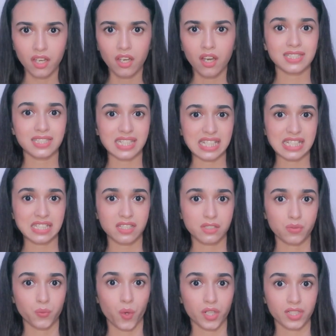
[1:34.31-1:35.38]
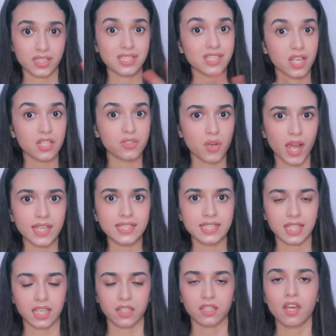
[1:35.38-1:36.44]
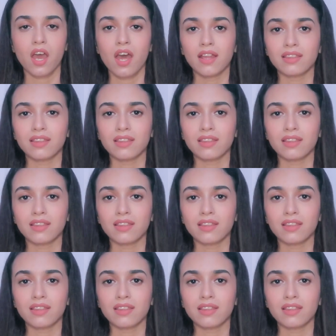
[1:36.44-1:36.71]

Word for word: this is what is dry skin